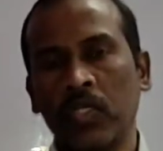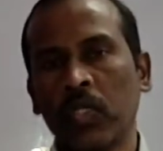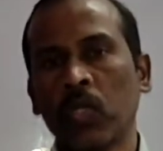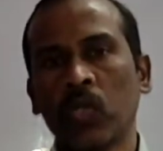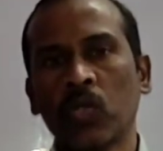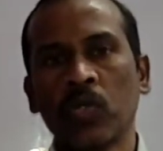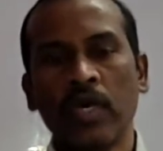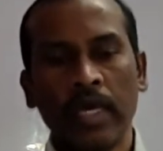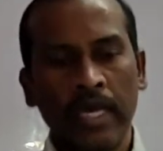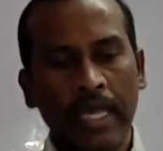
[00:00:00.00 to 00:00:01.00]
due
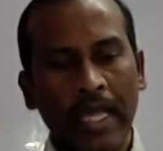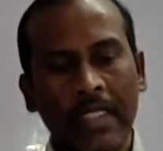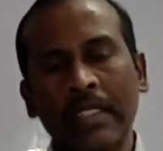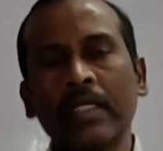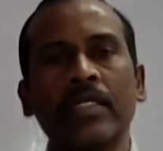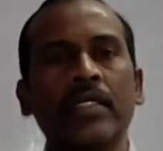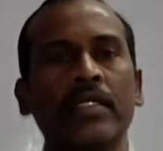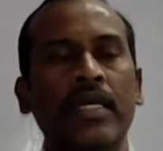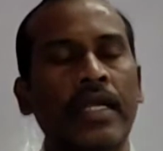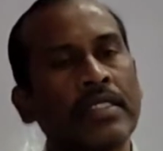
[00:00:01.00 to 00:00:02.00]
to
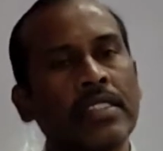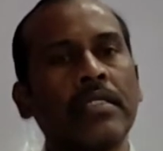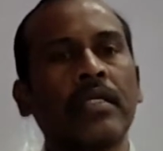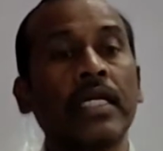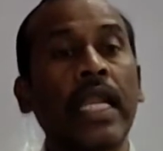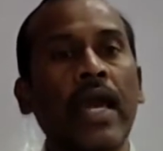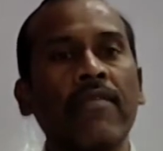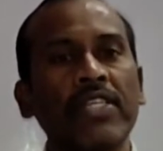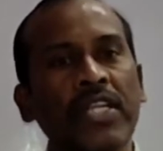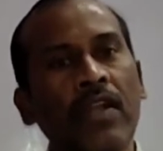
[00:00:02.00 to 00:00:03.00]
earth's
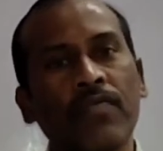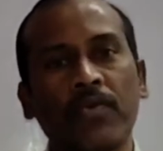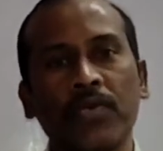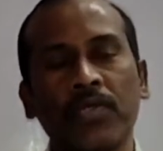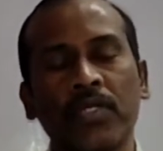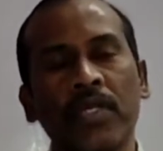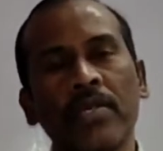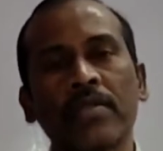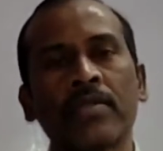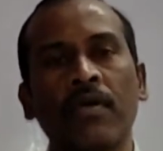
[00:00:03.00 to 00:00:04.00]
gravitational force
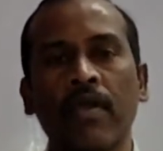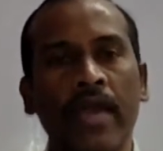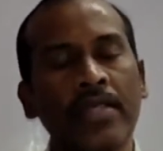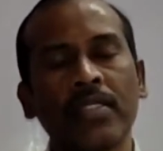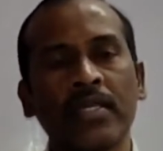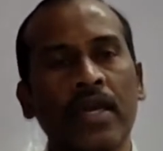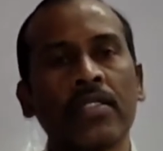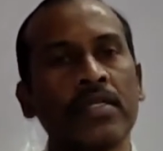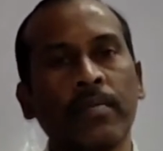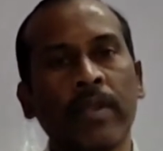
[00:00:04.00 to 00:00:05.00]
is called as here
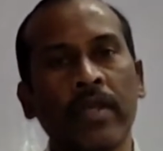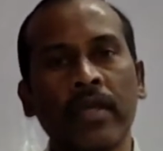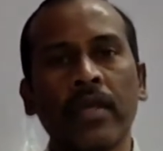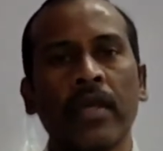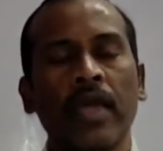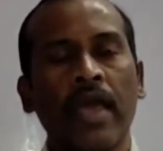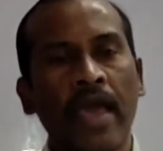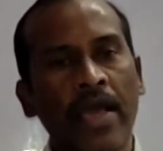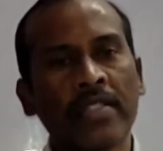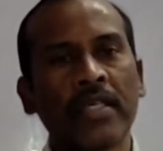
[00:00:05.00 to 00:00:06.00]
simply
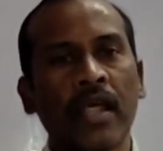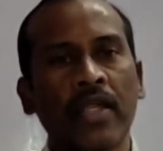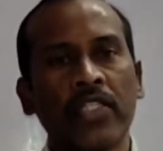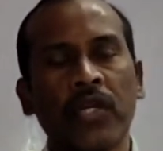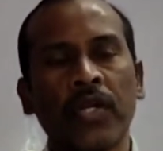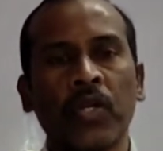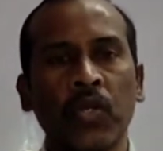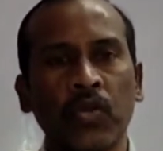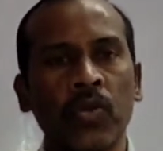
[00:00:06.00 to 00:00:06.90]
acceleration due